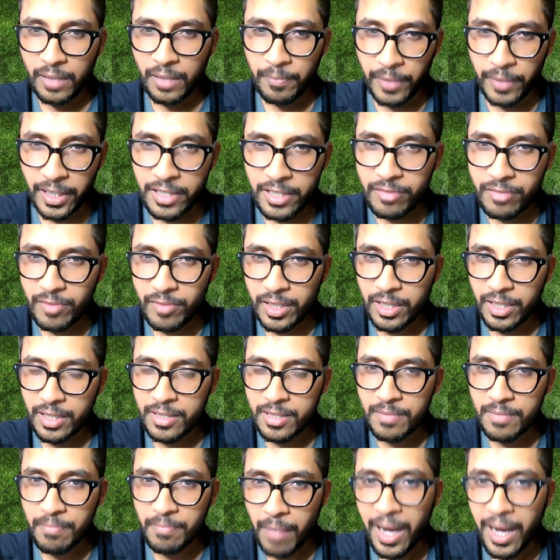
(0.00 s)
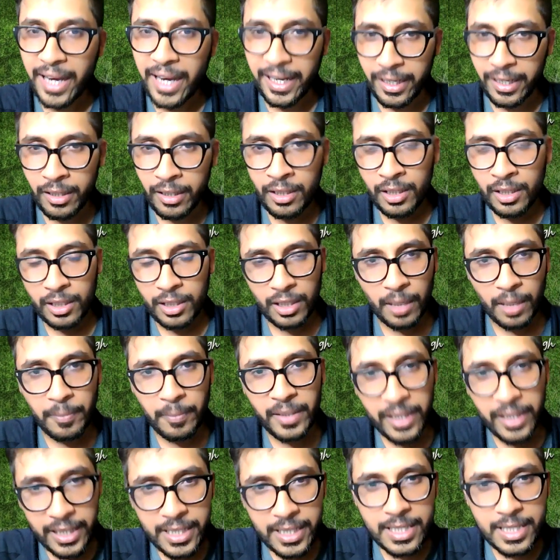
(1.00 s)
Pellistri doesn't mind
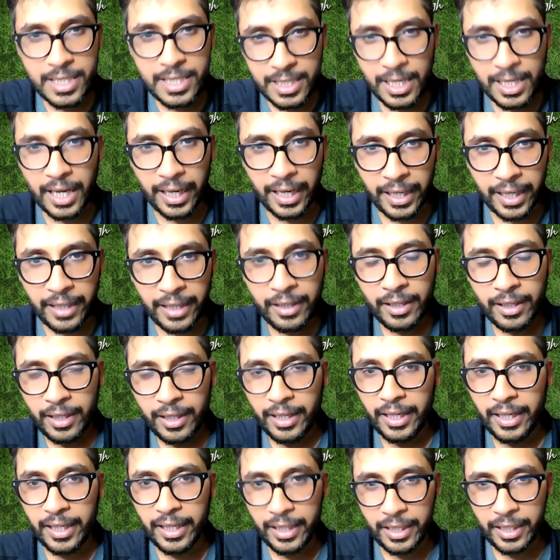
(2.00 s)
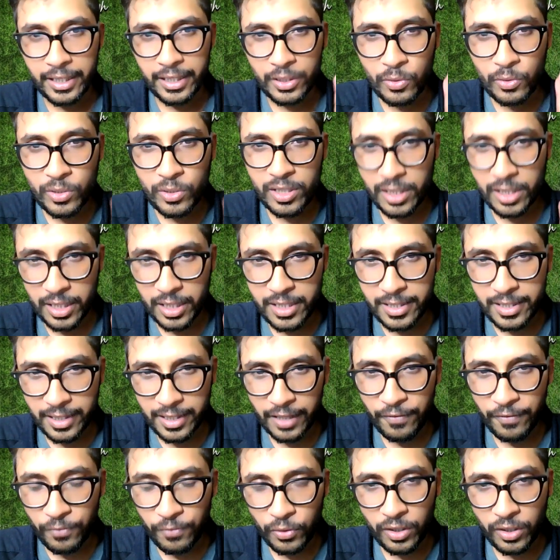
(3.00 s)
coming inside and using his
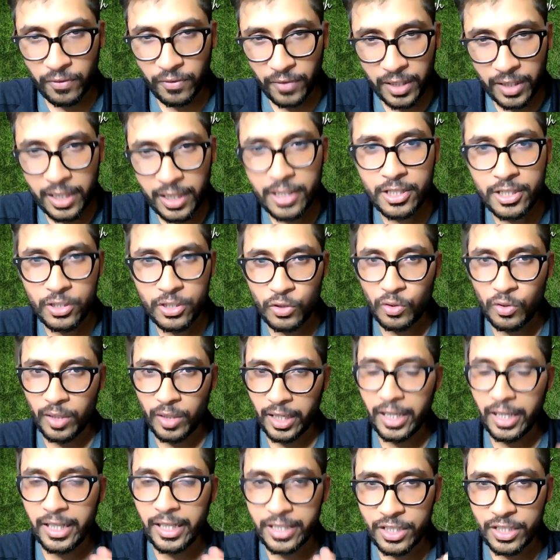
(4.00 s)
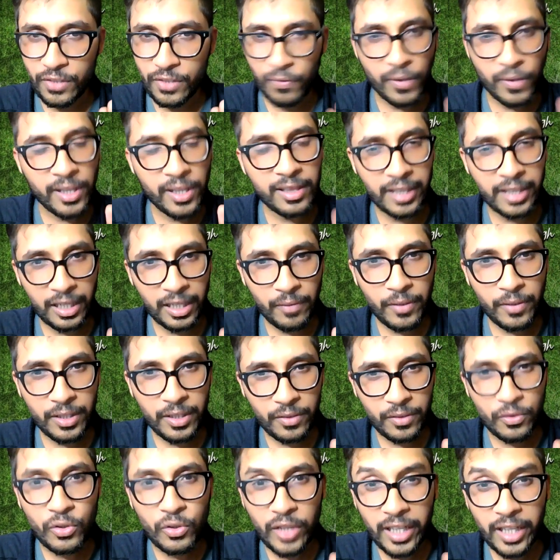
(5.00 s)
left foot if he needs to. I just feel that way,
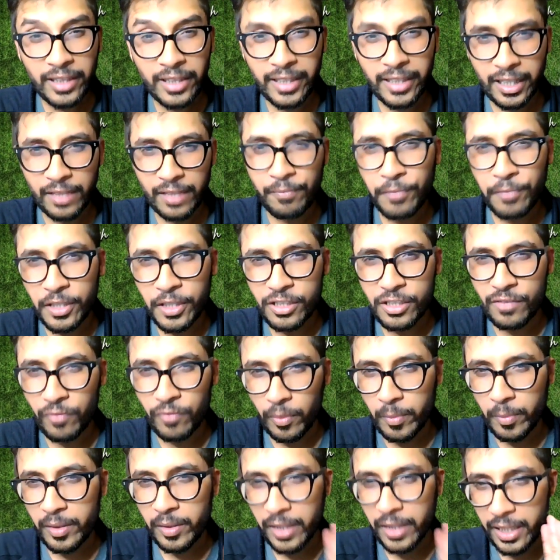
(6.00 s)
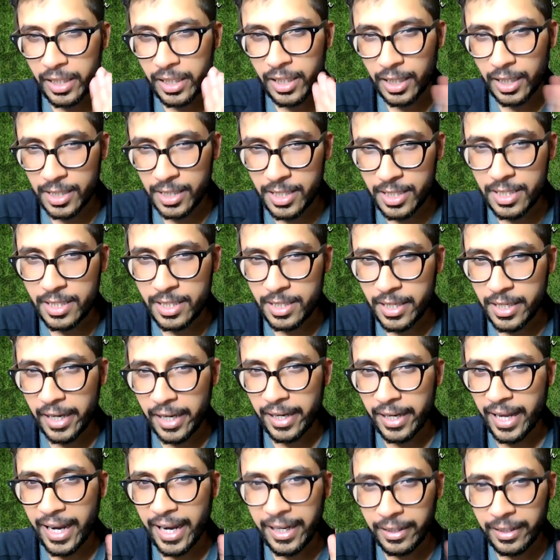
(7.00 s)
that you get that impression from him that he cuts
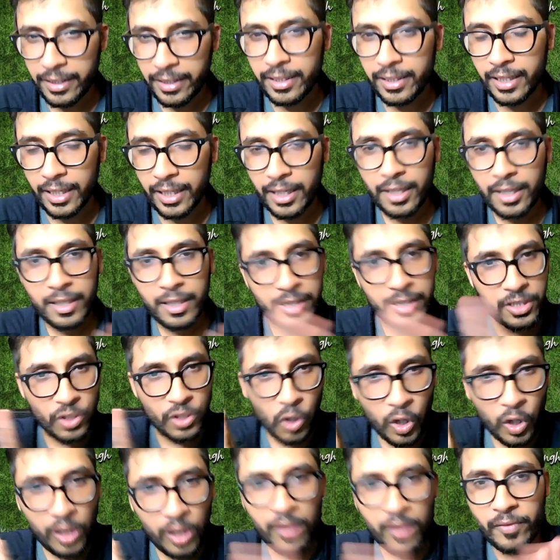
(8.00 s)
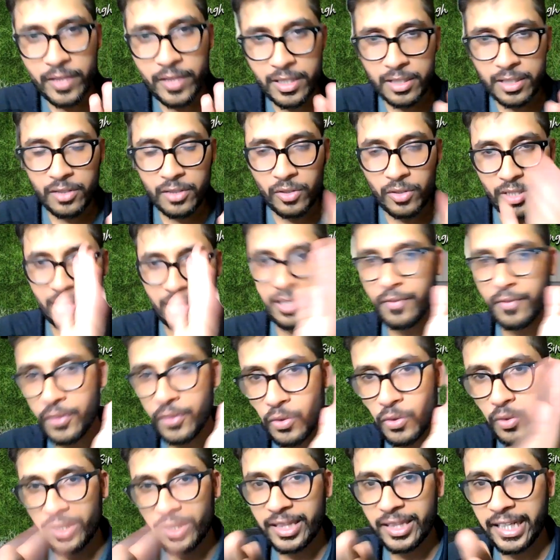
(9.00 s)
inside. Antony is always, he's never
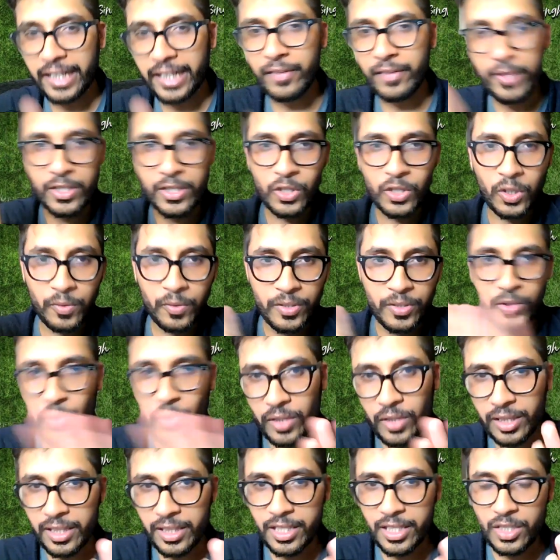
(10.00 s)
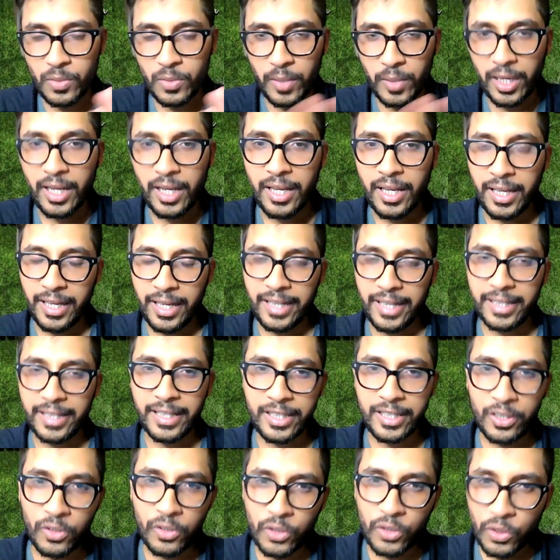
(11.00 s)
going that way. He's always going this way.
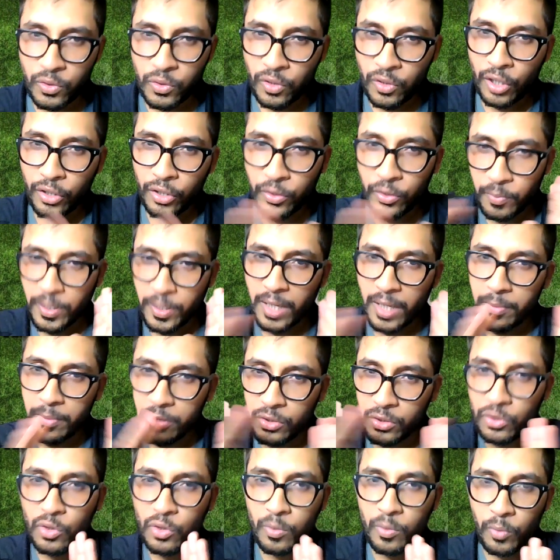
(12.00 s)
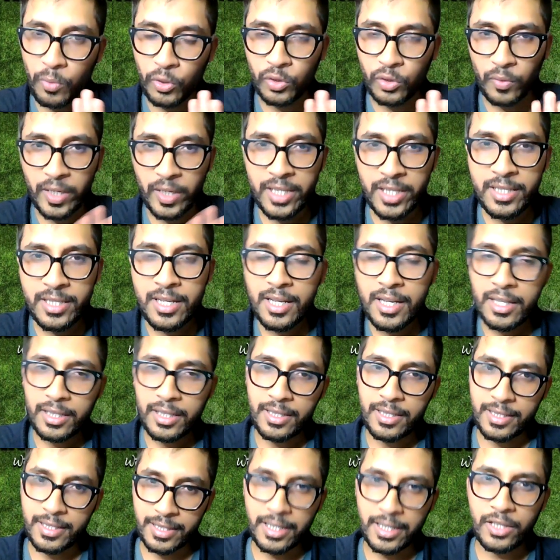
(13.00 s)
And you've got to be able to go both ways,
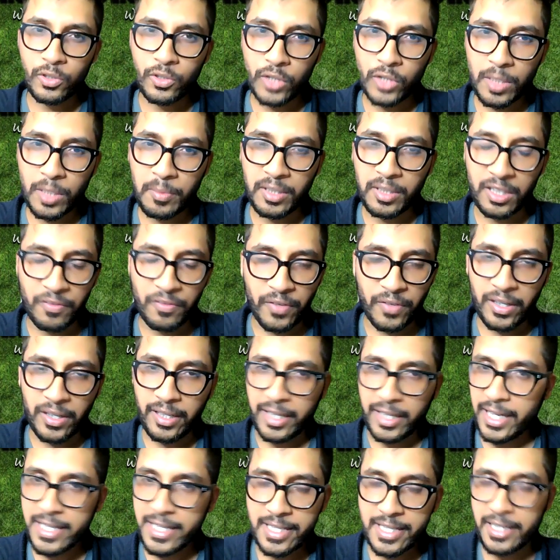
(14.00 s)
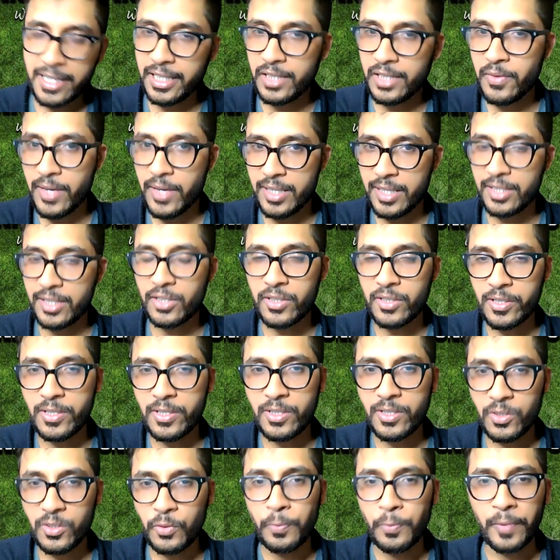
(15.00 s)
because then you keep the defender guessing. Otherwise, you're
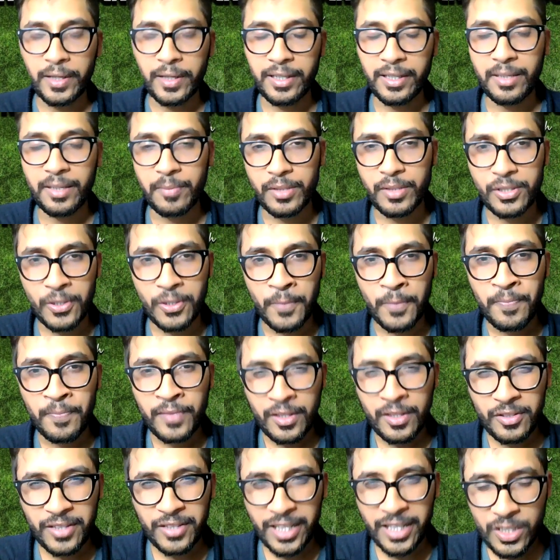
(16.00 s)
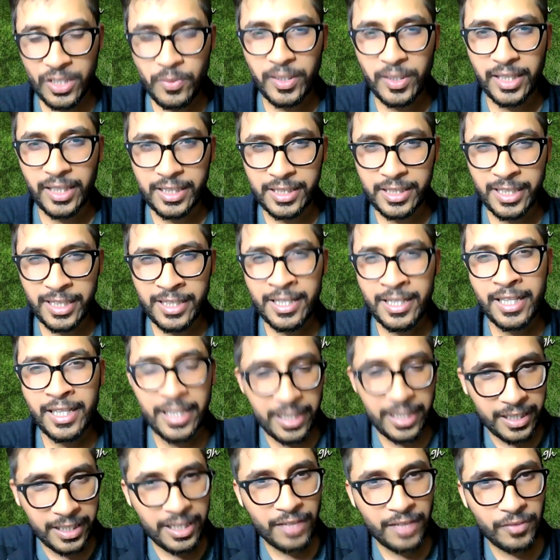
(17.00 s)
just too predictable. So that's where that changed.
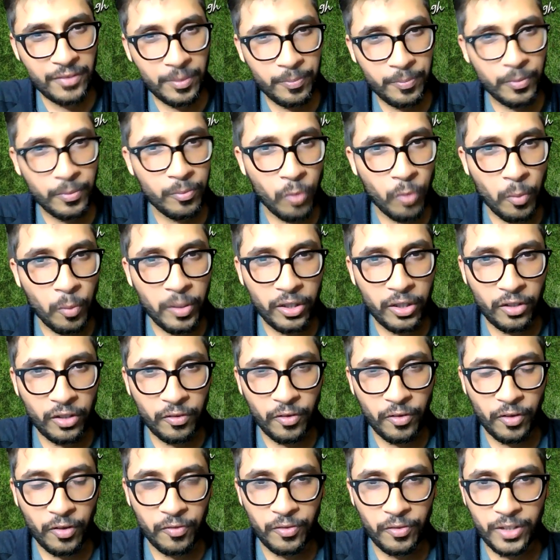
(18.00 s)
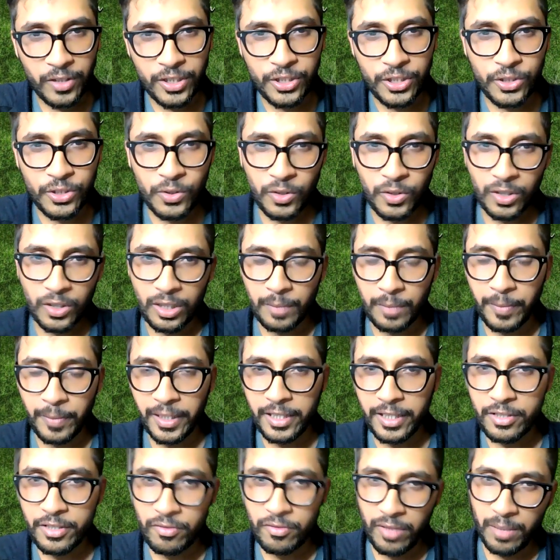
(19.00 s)
He did have a moment of issue,
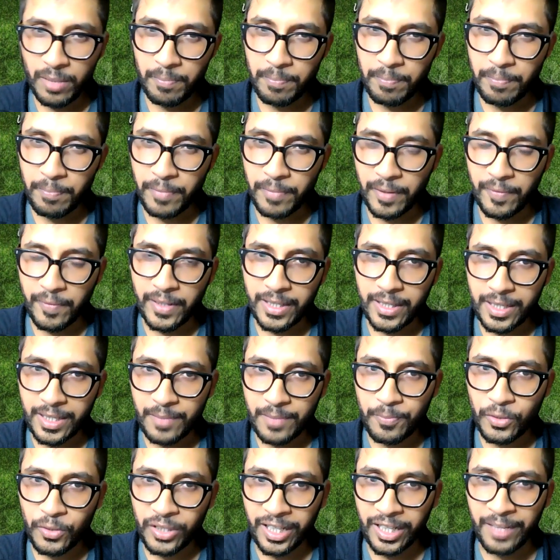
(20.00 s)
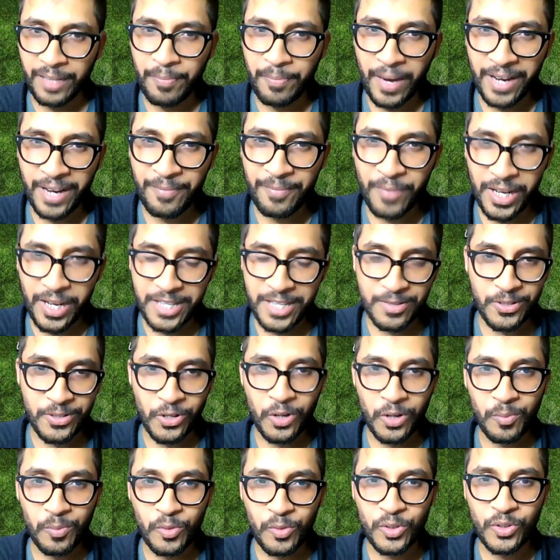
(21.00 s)
Pellistri, when he put that back pass, which
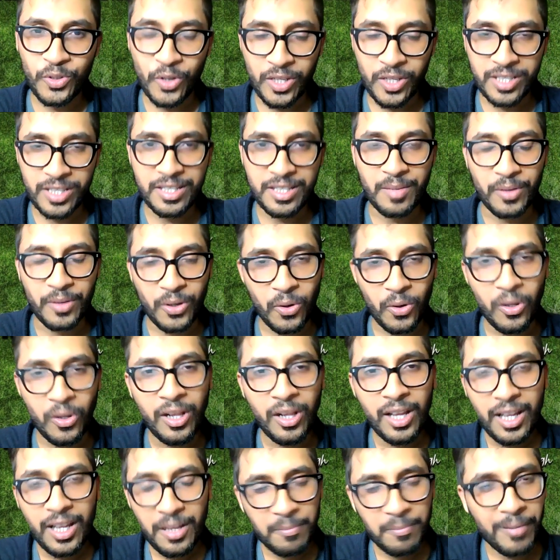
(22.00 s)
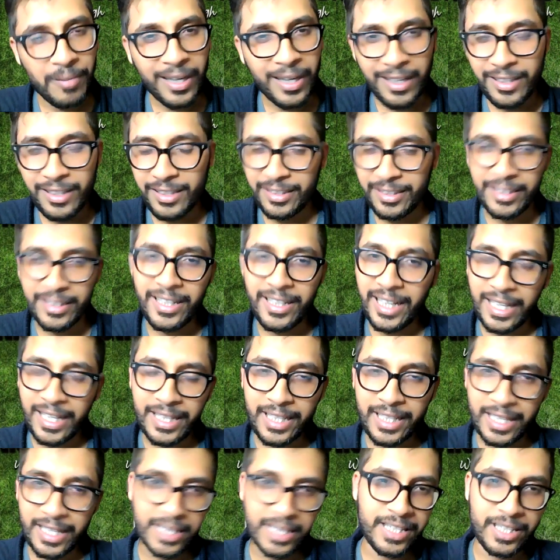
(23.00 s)
almost cost them a goal. But other than that, I
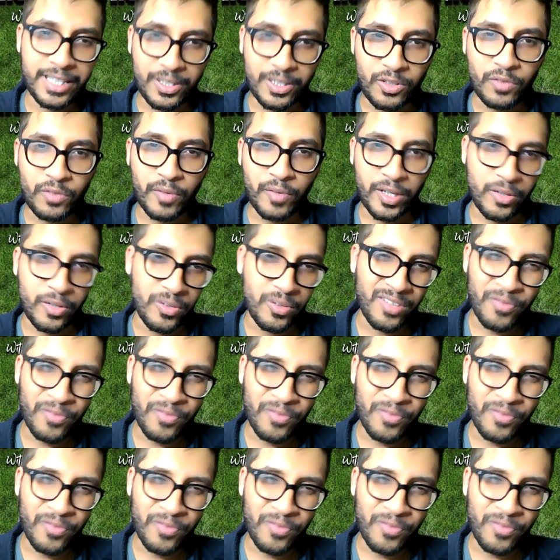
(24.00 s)
think he looked very good.